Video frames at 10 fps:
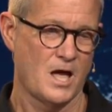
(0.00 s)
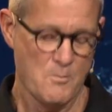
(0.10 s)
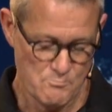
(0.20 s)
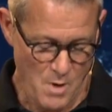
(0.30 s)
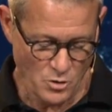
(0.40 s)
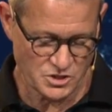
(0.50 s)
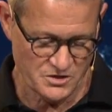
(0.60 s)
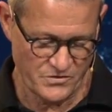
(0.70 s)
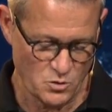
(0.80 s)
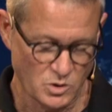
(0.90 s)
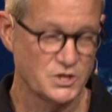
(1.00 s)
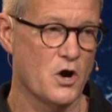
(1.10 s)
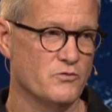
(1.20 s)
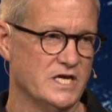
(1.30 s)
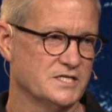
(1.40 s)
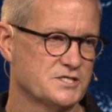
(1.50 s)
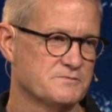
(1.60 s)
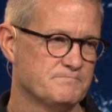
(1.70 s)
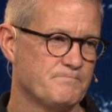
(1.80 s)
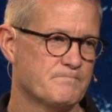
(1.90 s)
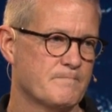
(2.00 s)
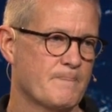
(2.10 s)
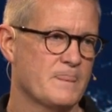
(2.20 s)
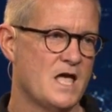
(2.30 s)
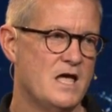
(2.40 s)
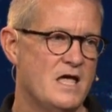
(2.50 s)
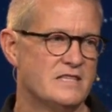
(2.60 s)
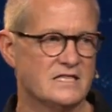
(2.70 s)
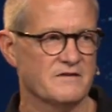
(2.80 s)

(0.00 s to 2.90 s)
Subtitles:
Most of you will know this, that